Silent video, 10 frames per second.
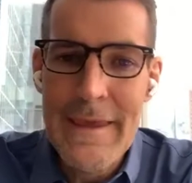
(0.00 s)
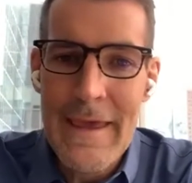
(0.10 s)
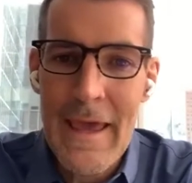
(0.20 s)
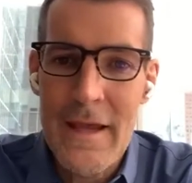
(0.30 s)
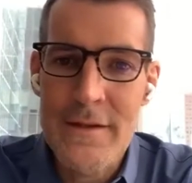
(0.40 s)

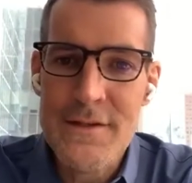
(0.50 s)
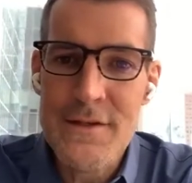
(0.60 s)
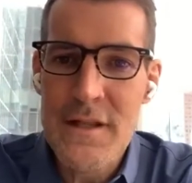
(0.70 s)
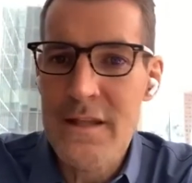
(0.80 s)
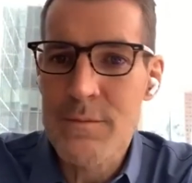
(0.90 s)
And this
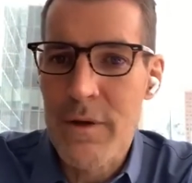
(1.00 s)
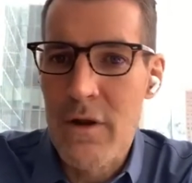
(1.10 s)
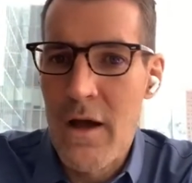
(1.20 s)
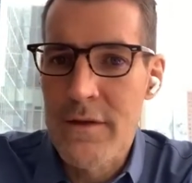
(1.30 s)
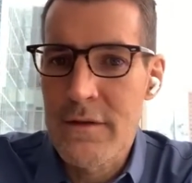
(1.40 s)
is something that's been
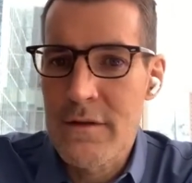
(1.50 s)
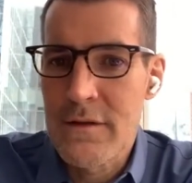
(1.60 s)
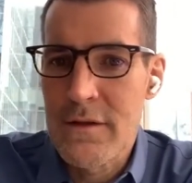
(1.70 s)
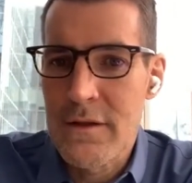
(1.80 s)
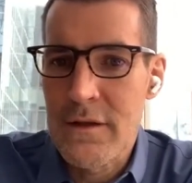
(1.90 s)
on
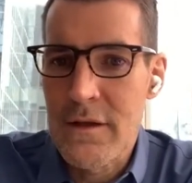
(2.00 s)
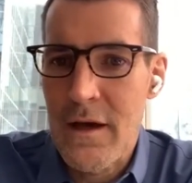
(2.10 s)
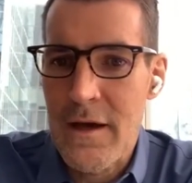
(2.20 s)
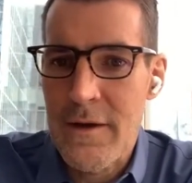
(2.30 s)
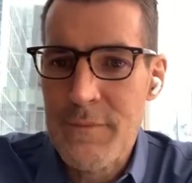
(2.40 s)

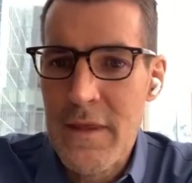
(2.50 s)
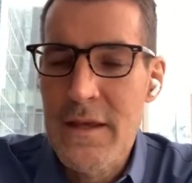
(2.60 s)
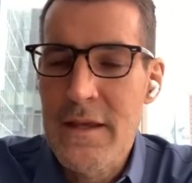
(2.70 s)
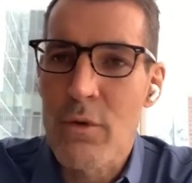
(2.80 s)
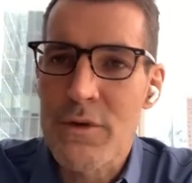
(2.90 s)
the,
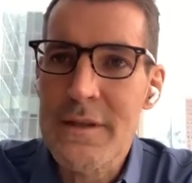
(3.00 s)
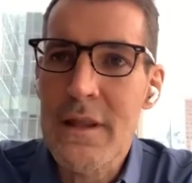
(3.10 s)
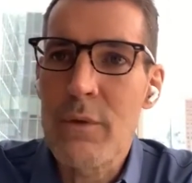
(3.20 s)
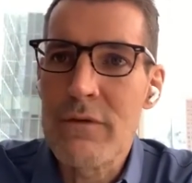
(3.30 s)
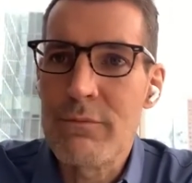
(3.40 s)

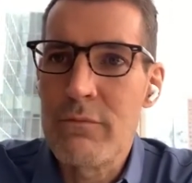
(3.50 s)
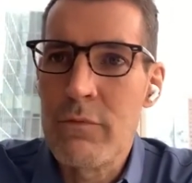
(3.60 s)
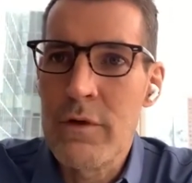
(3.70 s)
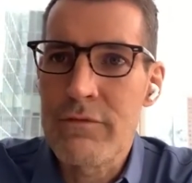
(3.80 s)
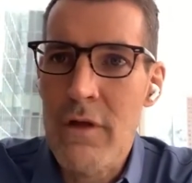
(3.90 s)
something that
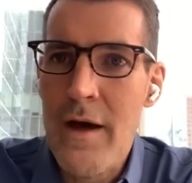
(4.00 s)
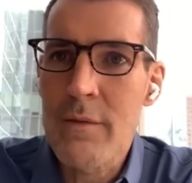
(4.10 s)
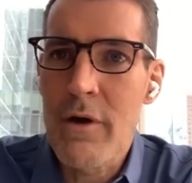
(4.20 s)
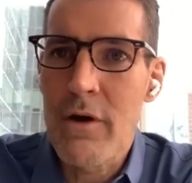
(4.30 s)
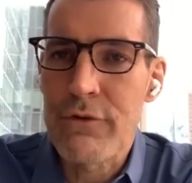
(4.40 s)
we've thought
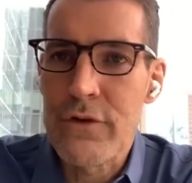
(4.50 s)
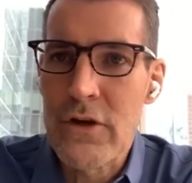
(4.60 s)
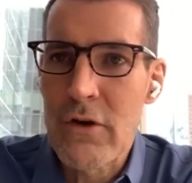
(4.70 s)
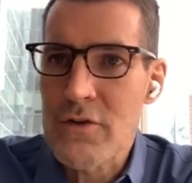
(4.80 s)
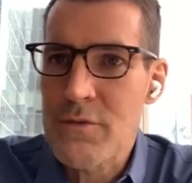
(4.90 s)
about for
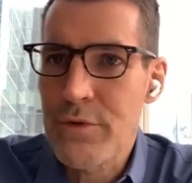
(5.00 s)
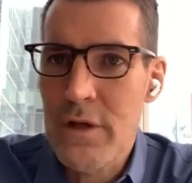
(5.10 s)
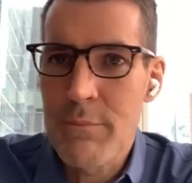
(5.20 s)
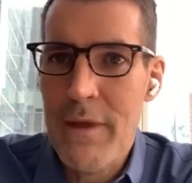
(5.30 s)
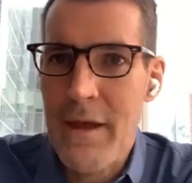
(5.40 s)
years
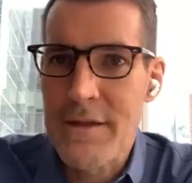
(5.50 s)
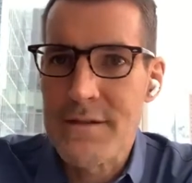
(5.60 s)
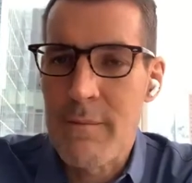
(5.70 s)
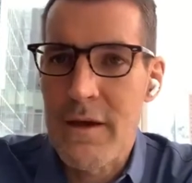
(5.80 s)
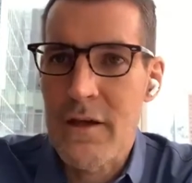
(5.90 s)

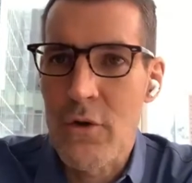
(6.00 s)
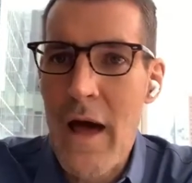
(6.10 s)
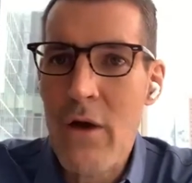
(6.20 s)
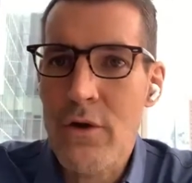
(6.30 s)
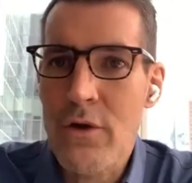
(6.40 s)
pre-pandemic.
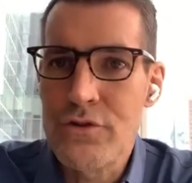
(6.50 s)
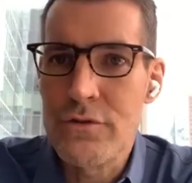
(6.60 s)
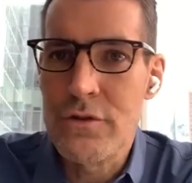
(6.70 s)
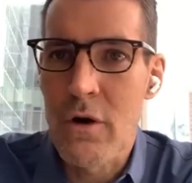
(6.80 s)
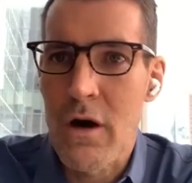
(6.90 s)
How could you
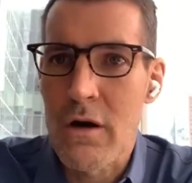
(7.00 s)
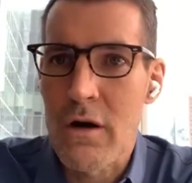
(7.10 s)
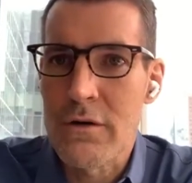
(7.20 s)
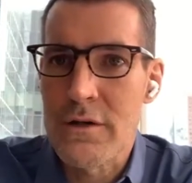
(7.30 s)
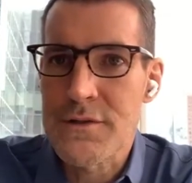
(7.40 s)
do
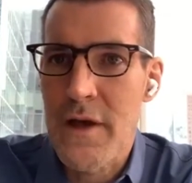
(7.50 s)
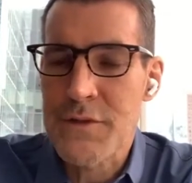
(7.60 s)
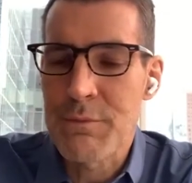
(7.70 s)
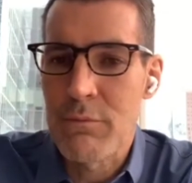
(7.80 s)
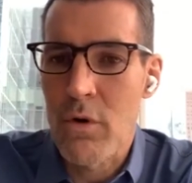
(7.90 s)
our
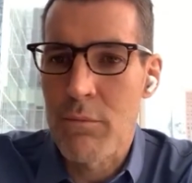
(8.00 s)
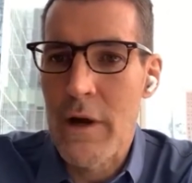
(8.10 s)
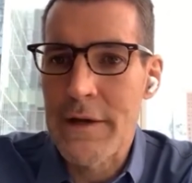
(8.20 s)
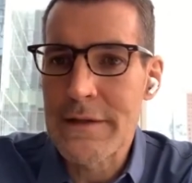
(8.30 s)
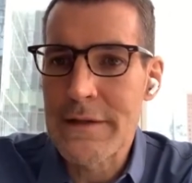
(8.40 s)
assessment more
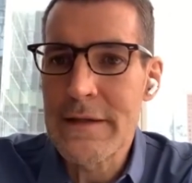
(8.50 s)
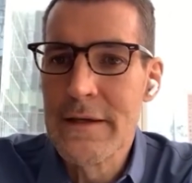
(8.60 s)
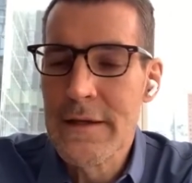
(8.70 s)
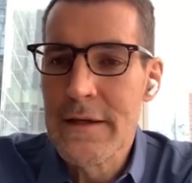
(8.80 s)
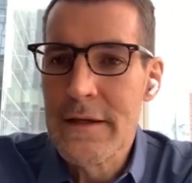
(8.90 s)
broadly,
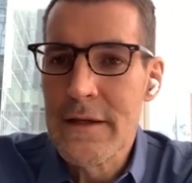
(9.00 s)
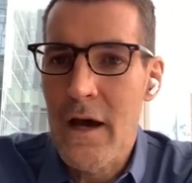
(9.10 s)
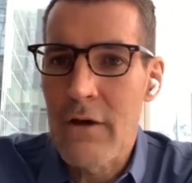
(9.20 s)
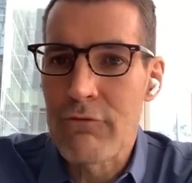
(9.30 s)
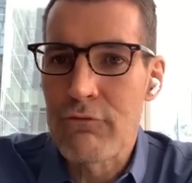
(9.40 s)

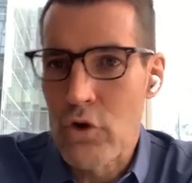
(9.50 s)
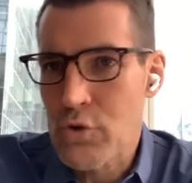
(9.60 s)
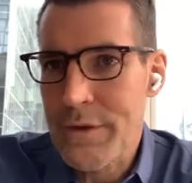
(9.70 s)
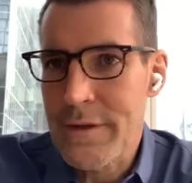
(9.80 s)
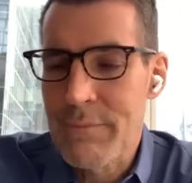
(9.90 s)

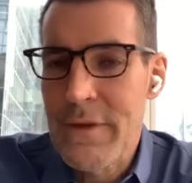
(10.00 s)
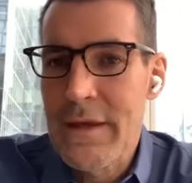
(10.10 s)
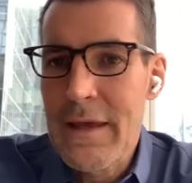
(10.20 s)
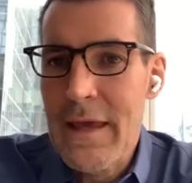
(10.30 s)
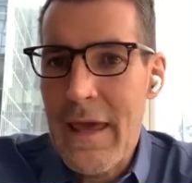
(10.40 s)
virtually?
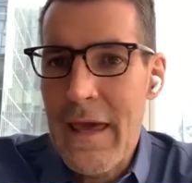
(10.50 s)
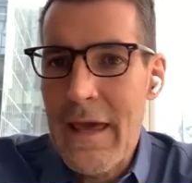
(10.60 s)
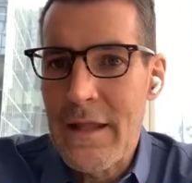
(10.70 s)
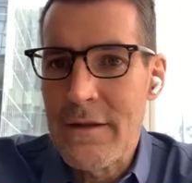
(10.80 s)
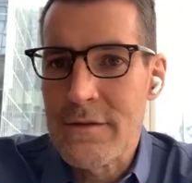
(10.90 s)

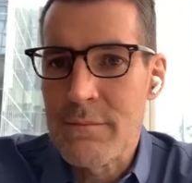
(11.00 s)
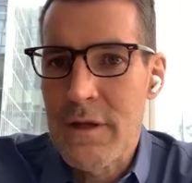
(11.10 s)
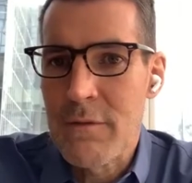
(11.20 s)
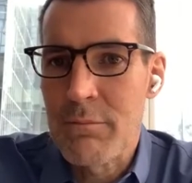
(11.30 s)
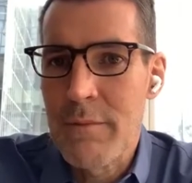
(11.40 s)
And
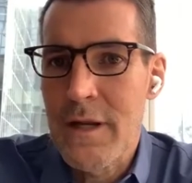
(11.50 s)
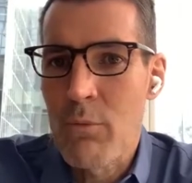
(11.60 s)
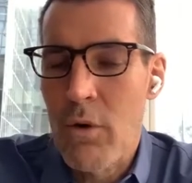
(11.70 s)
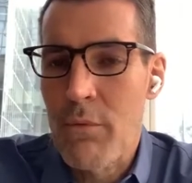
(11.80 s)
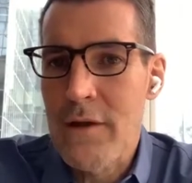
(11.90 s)

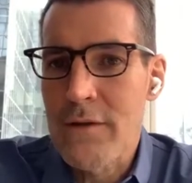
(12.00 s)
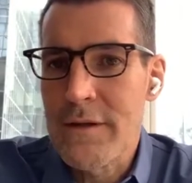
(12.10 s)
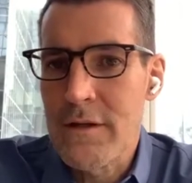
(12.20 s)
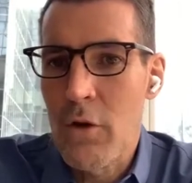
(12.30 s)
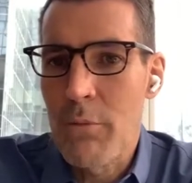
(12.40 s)
meaning more
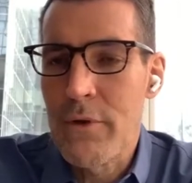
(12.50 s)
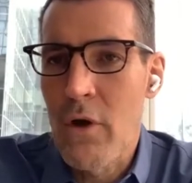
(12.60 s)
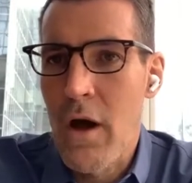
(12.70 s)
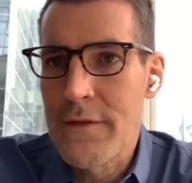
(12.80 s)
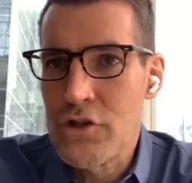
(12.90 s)
broadly,
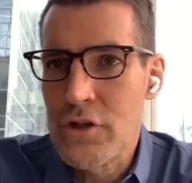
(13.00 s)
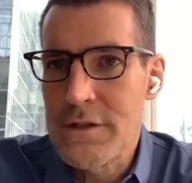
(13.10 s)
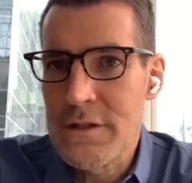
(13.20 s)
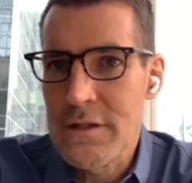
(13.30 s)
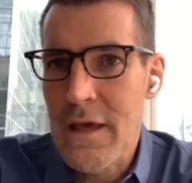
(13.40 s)
beyond the
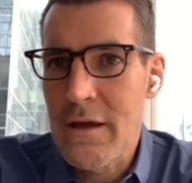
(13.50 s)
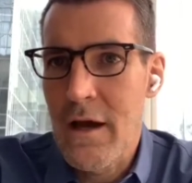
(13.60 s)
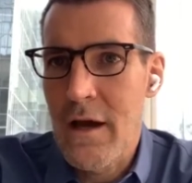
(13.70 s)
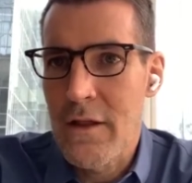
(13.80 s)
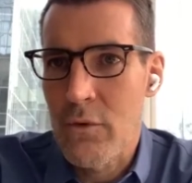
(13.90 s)
GT,
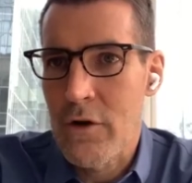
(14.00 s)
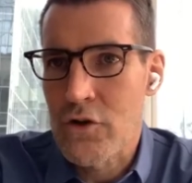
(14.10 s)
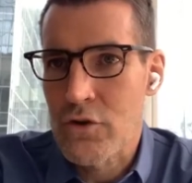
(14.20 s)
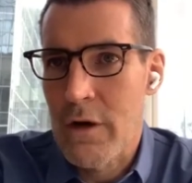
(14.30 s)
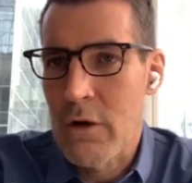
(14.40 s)
the Greater
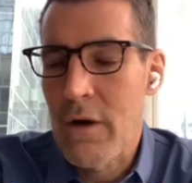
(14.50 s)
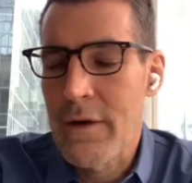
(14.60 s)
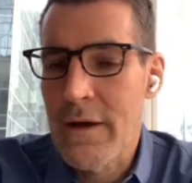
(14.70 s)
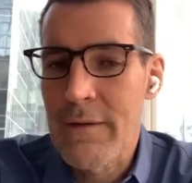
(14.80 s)
Toronto area.